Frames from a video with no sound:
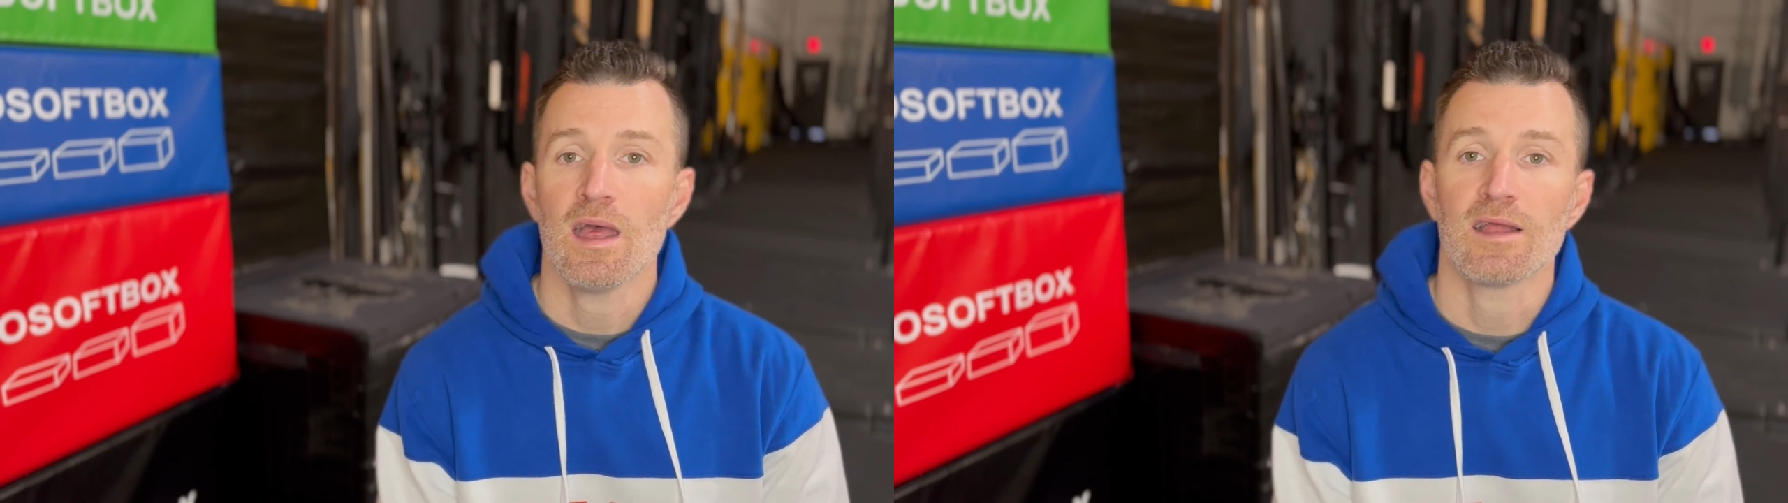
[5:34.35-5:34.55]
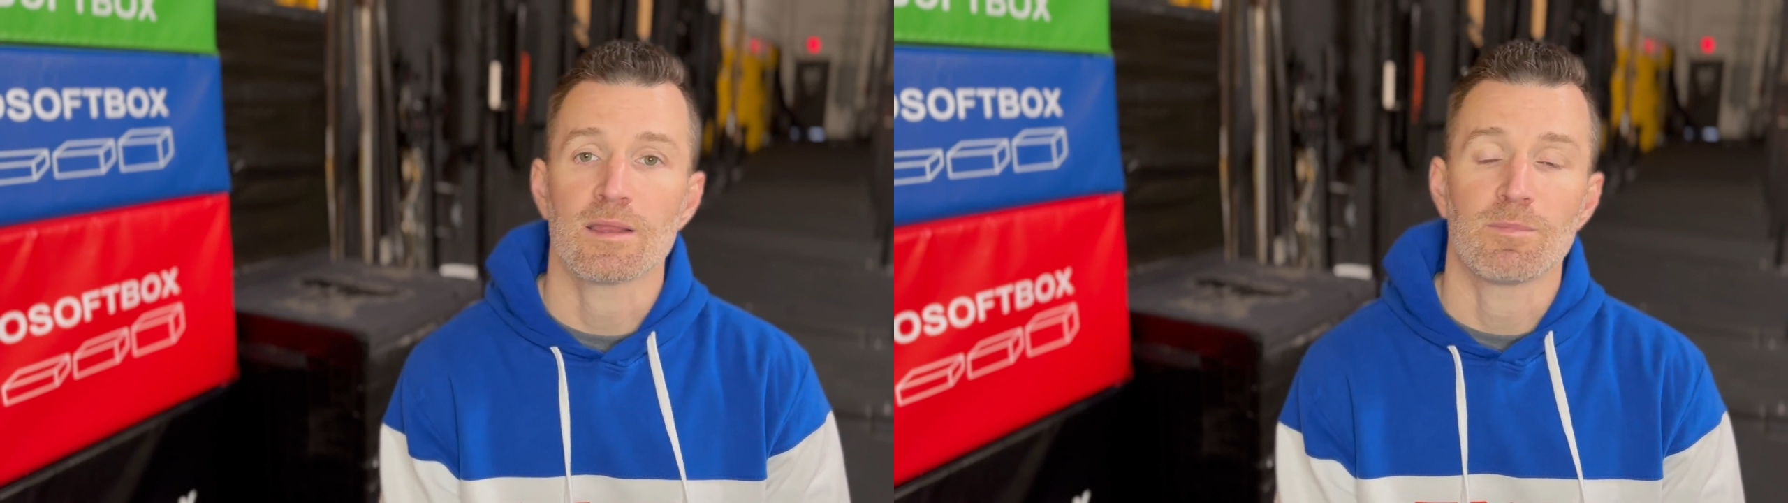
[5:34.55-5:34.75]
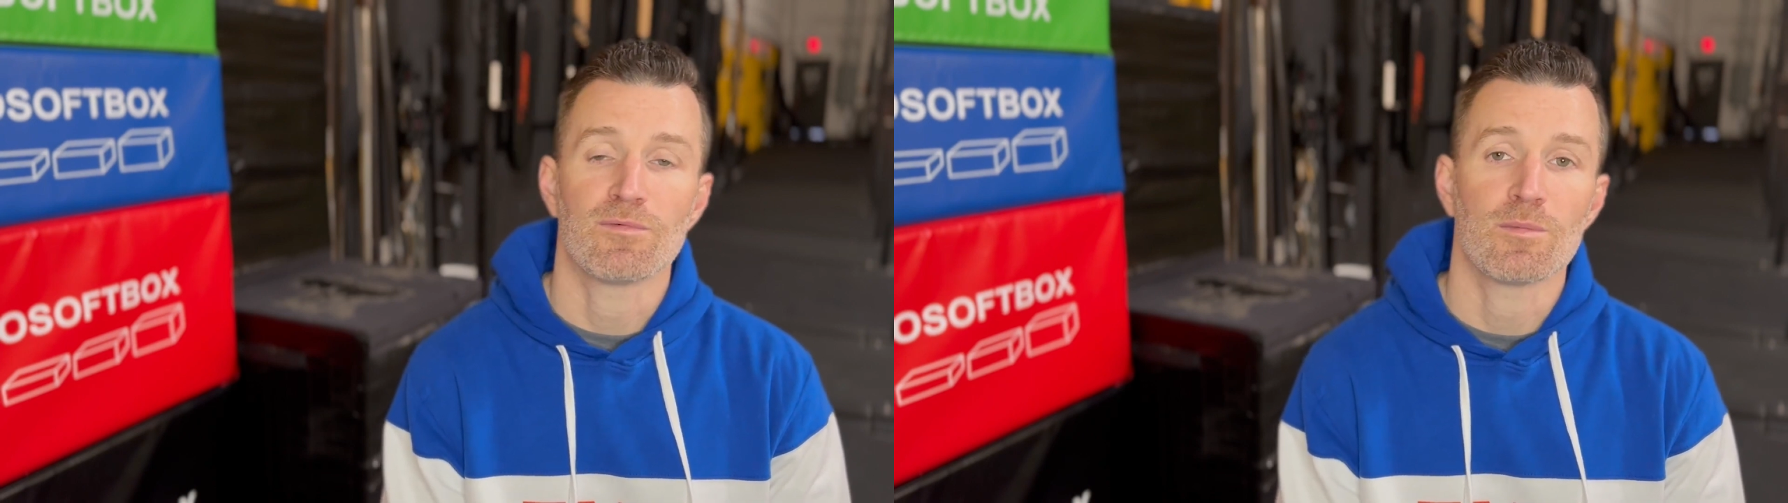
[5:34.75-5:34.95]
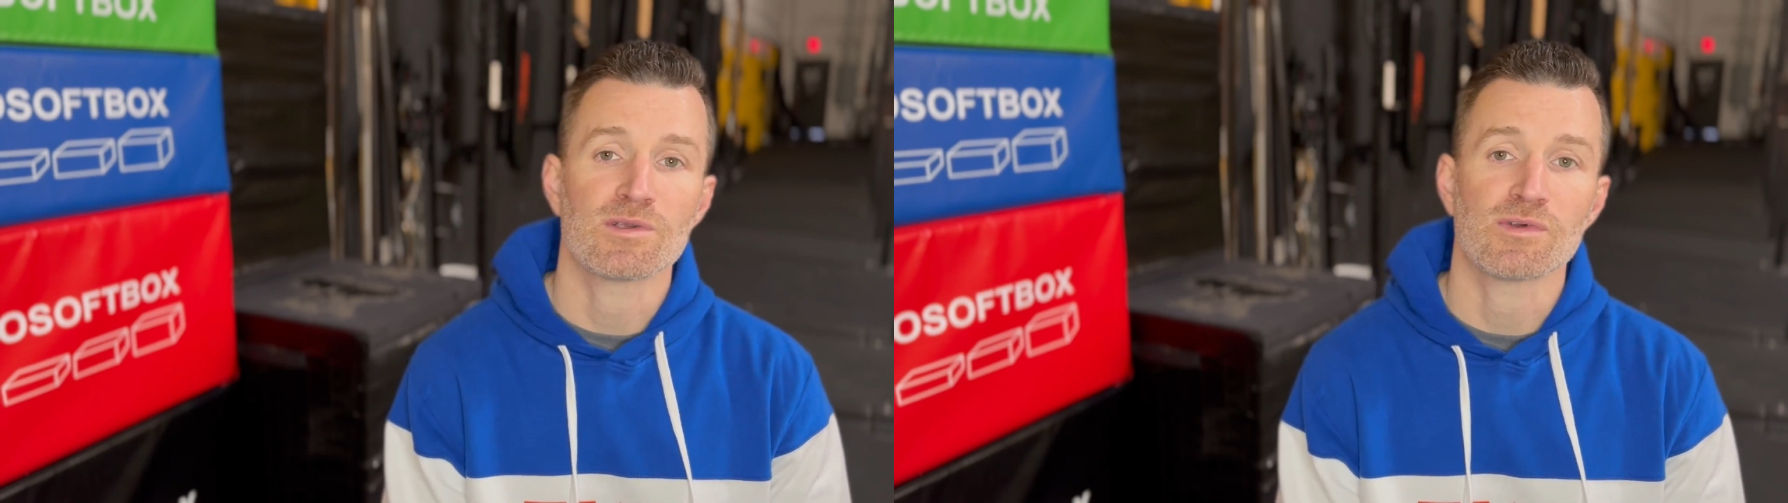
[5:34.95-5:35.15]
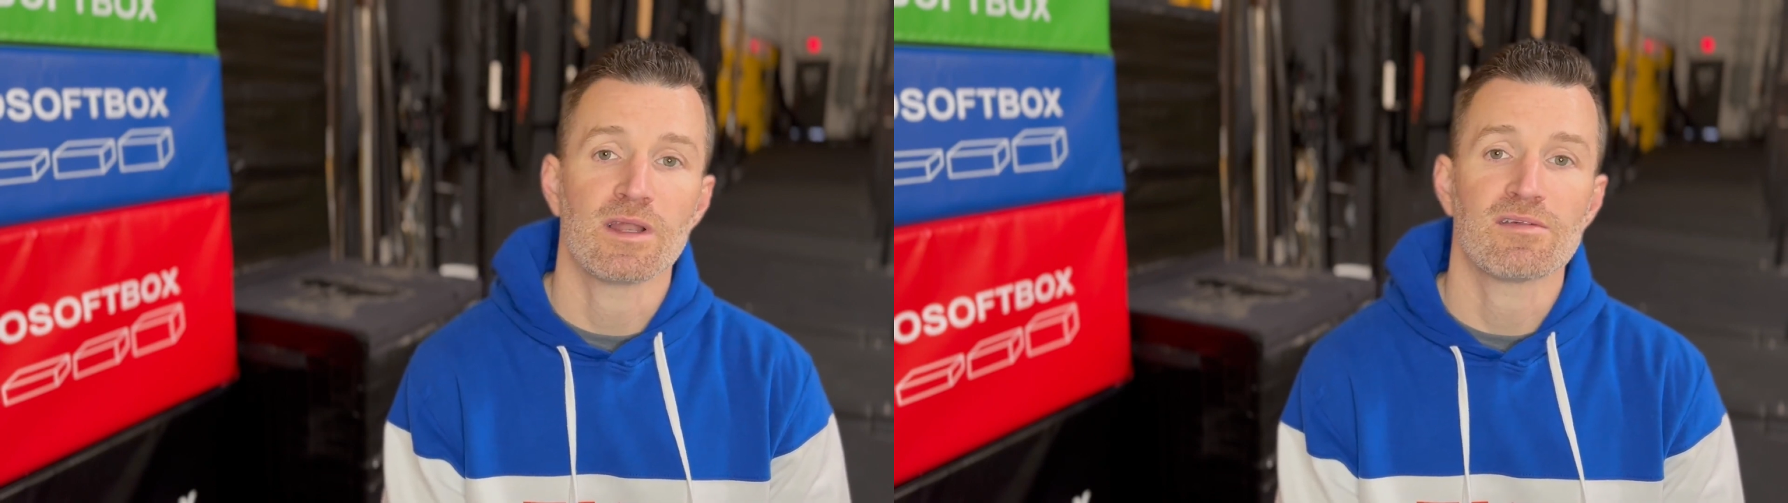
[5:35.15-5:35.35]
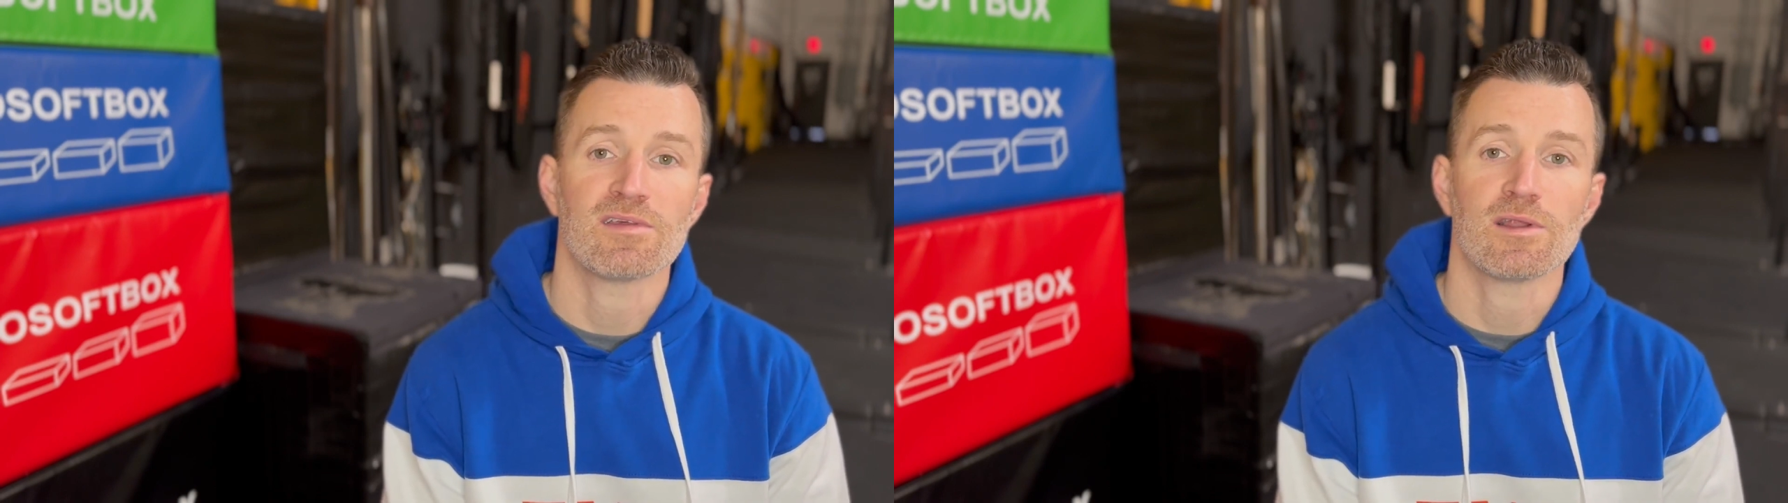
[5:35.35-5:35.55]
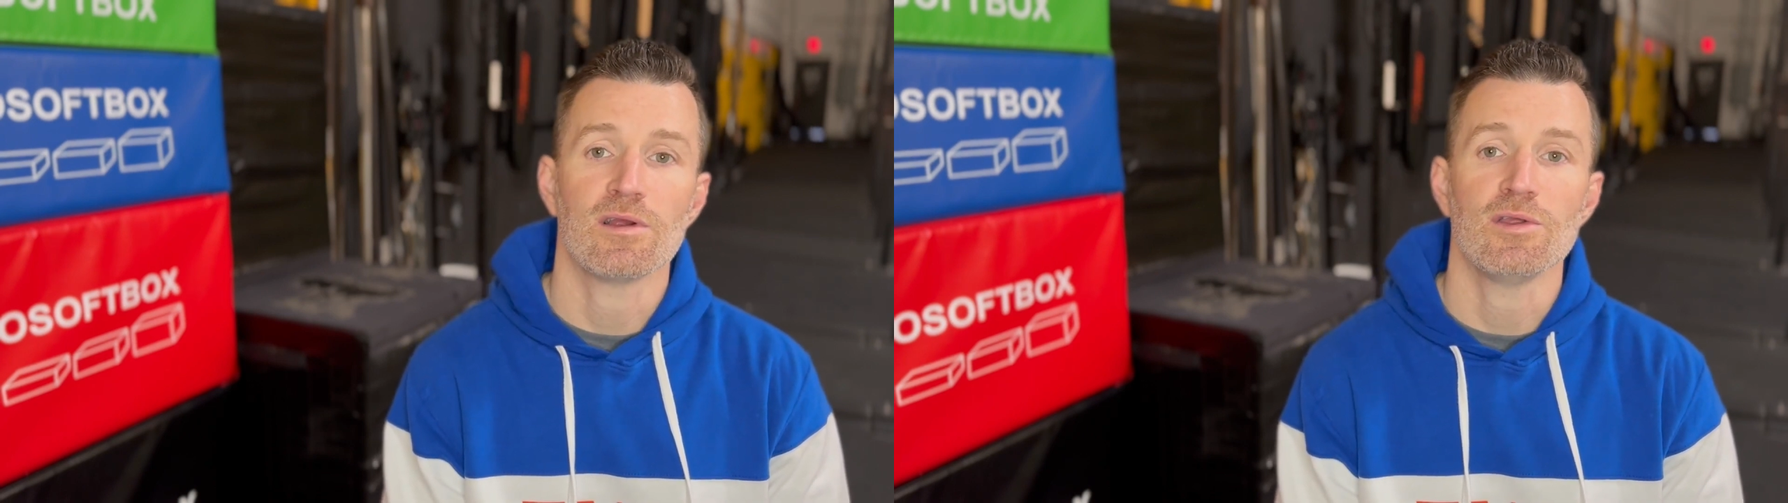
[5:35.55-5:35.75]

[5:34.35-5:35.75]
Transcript: at the Performance Training Center,